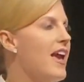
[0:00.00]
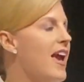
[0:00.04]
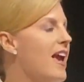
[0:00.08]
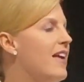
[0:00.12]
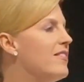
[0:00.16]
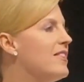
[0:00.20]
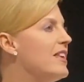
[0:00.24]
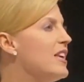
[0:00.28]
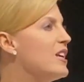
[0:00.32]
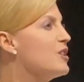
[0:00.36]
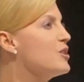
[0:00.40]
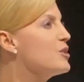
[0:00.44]

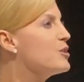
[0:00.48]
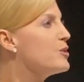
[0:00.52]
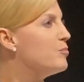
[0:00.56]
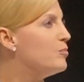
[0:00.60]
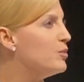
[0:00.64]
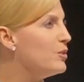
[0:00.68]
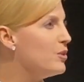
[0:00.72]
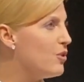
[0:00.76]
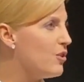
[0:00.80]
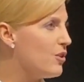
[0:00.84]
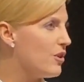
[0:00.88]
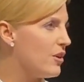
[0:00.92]
and the
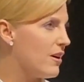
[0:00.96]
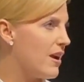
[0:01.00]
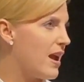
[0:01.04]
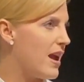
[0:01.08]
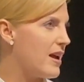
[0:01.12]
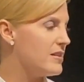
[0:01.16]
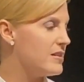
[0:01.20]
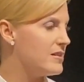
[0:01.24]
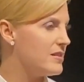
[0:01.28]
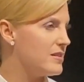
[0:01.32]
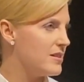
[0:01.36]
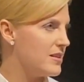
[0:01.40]
Explorer
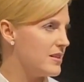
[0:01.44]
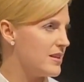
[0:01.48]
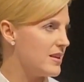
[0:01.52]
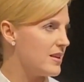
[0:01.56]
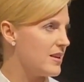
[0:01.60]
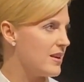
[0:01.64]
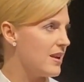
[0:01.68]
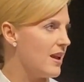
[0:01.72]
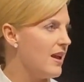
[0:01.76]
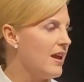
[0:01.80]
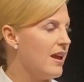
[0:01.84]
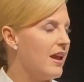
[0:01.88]

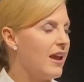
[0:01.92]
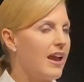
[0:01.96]
ST.